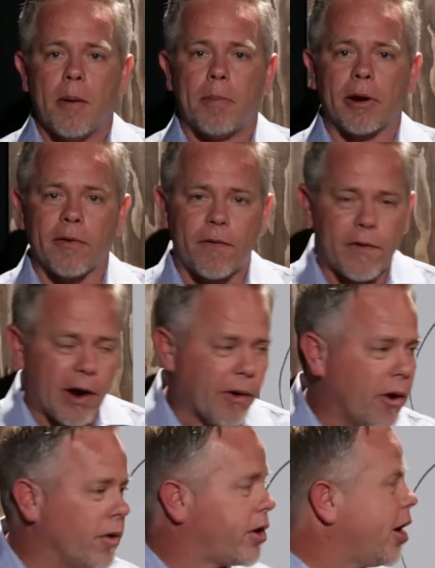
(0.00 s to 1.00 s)
But a
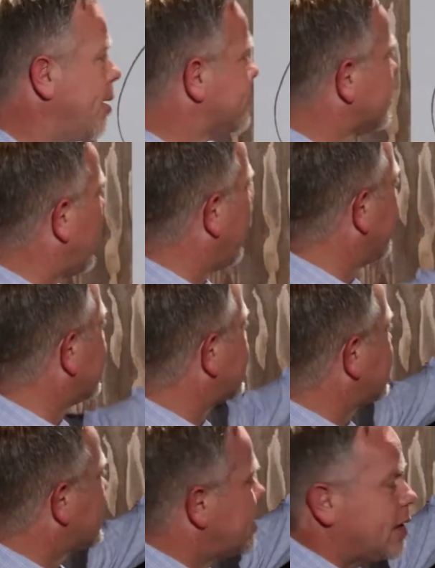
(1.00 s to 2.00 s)
Pharaoh comes on the
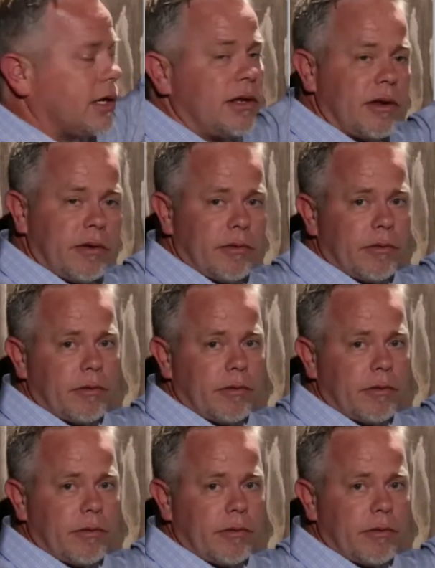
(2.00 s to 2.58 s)
scene